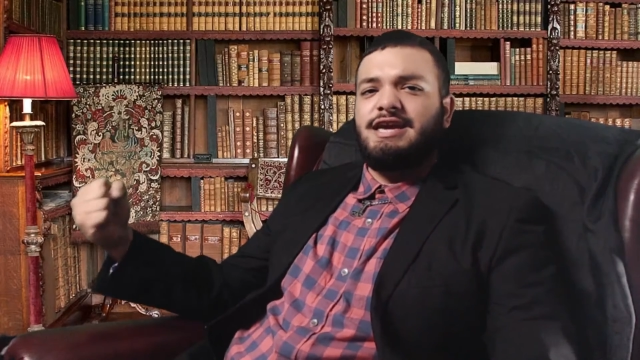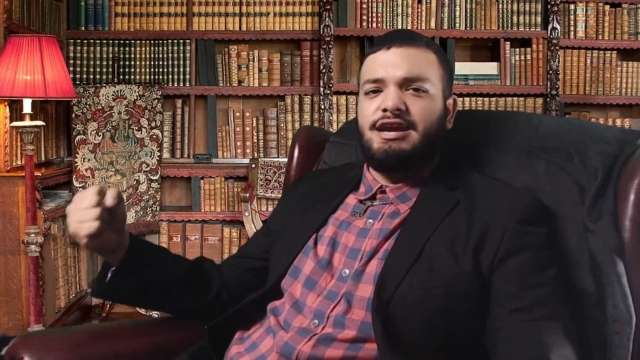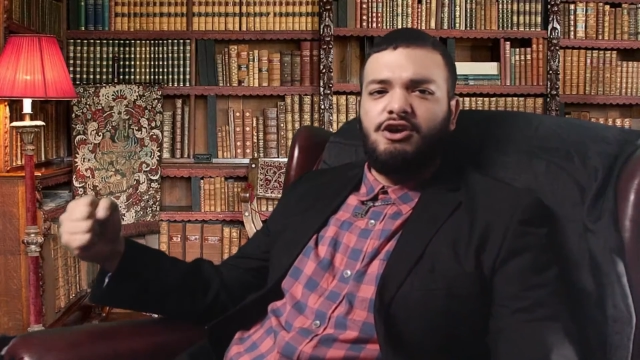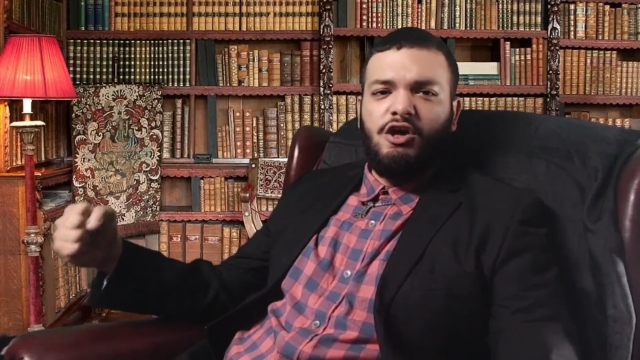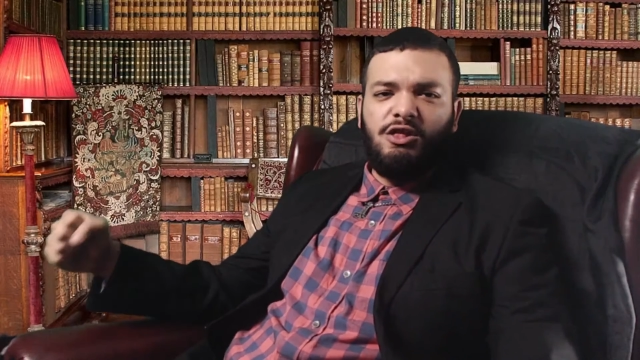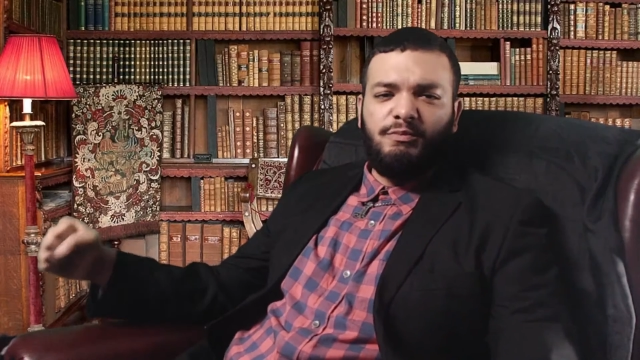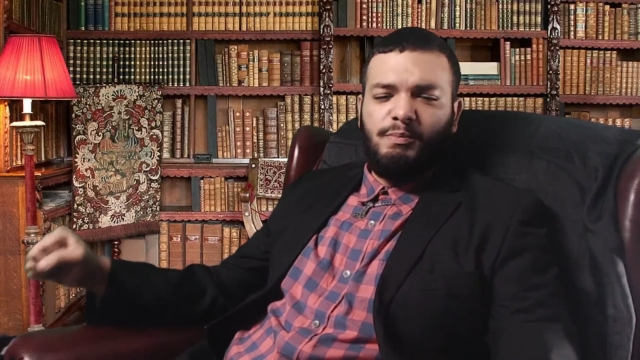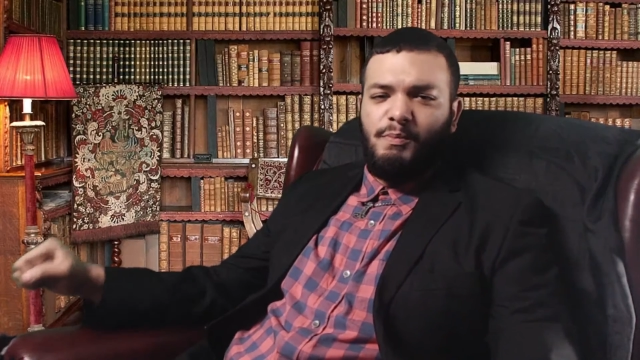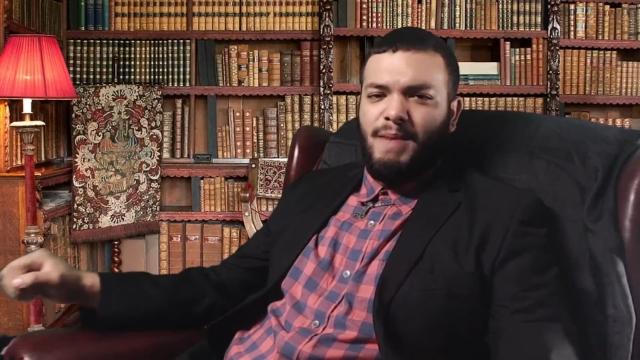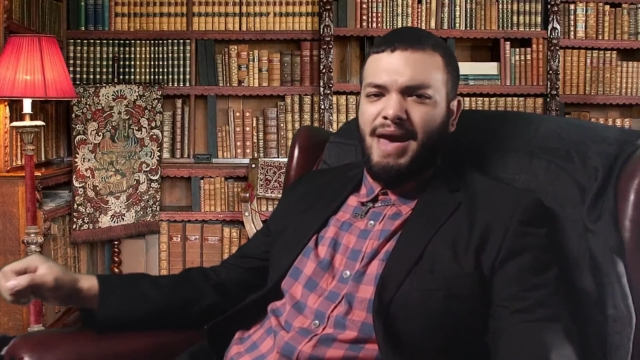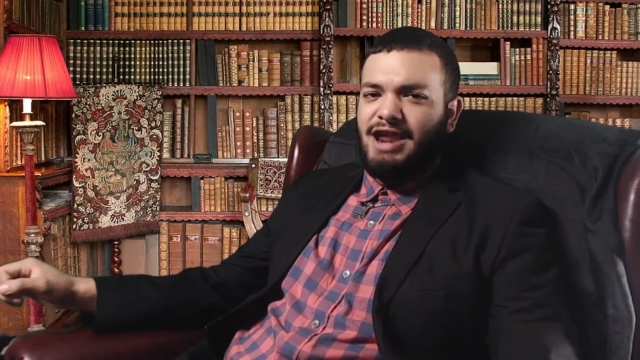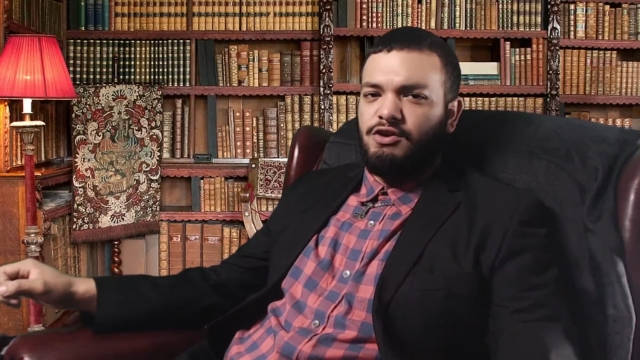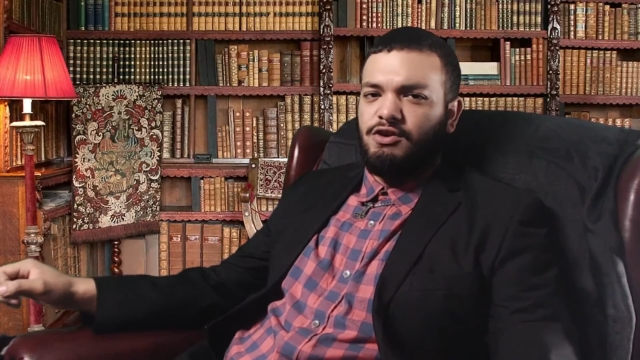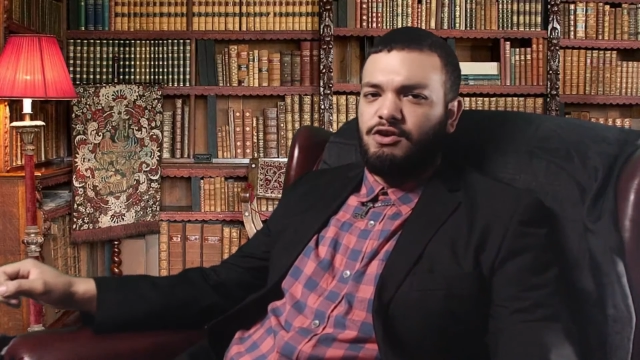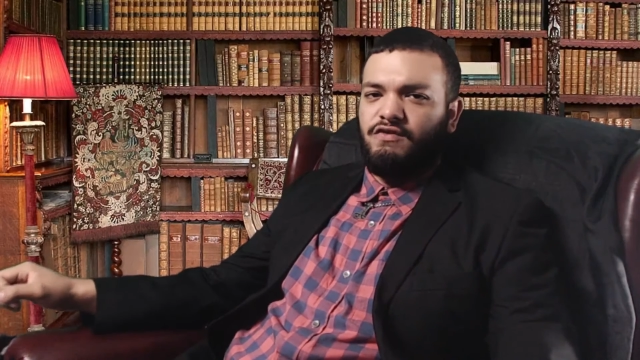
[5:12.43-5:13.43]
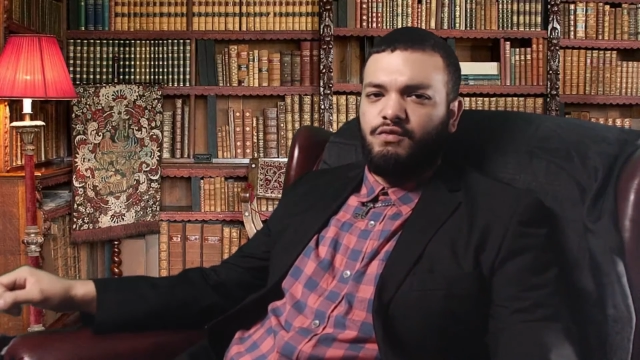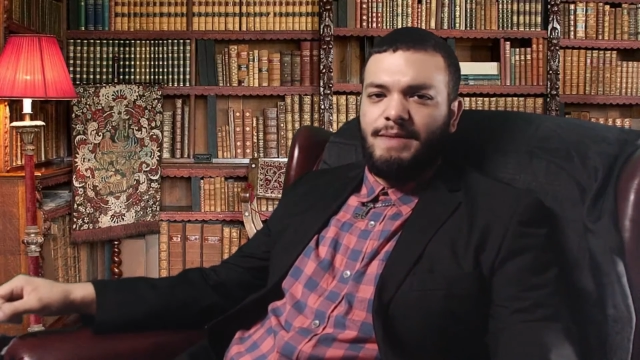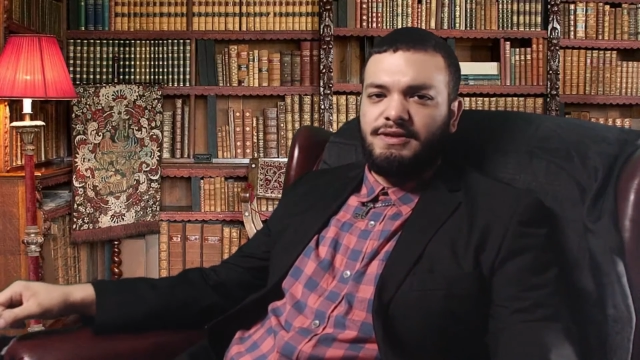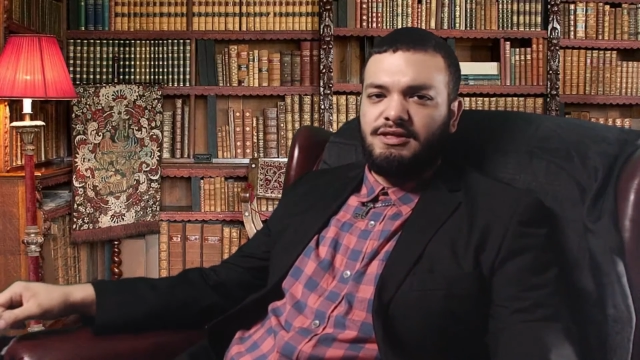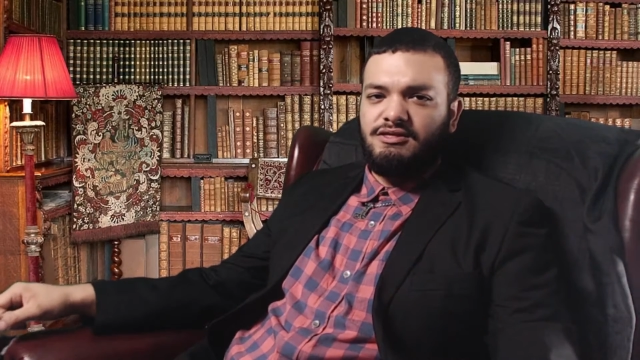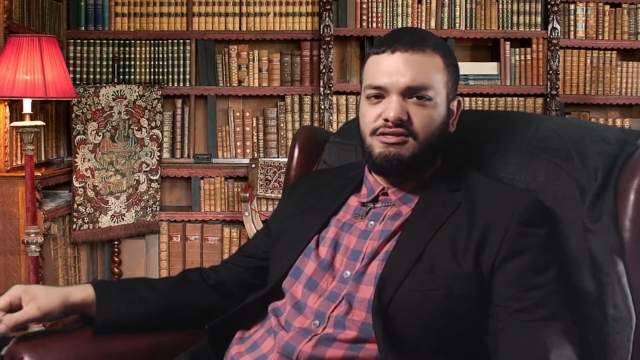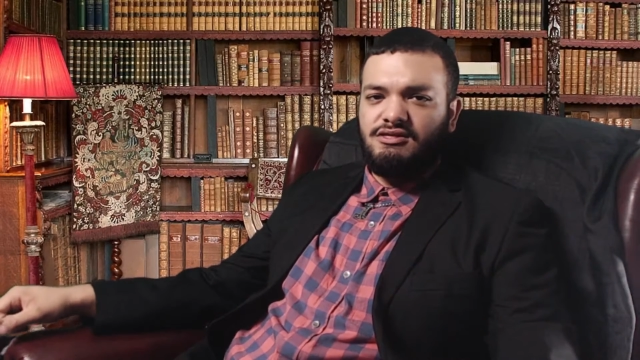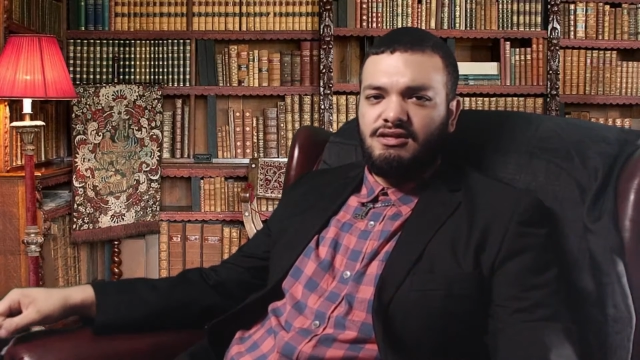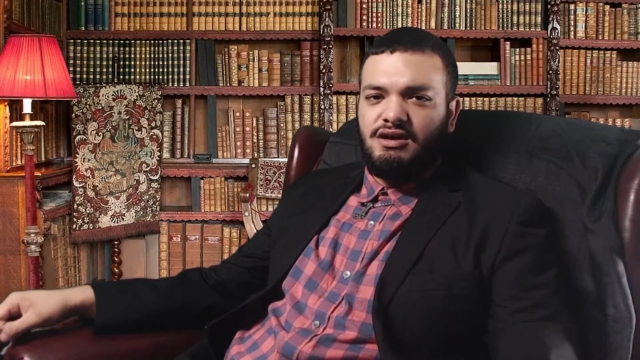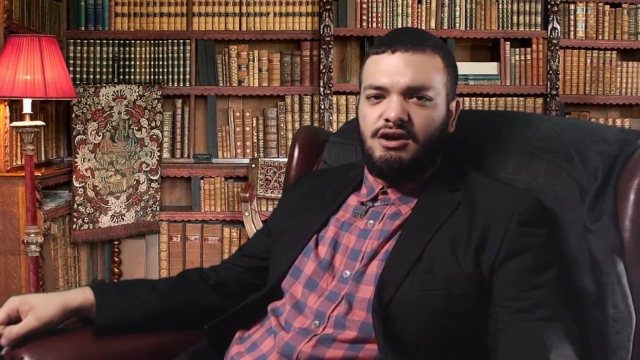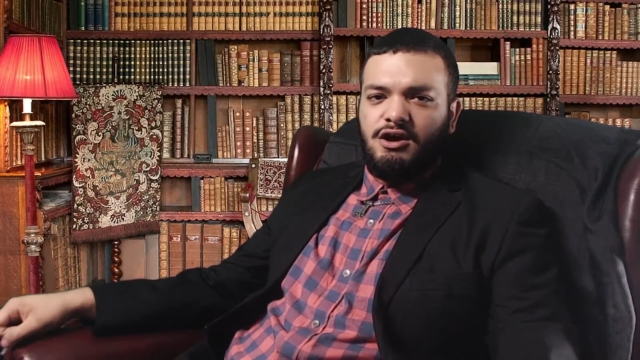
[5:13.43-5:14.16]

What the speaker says: and all manner of weapons.